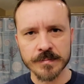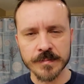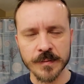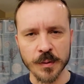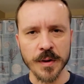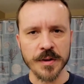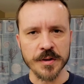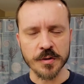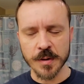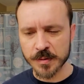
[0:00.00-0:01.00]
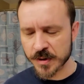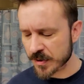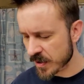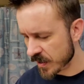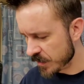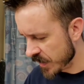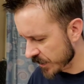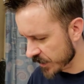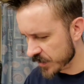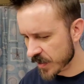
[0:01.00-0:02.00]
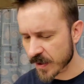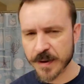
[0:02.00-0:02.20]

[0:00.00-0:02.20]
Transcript: If you read the description, it's talking about the duck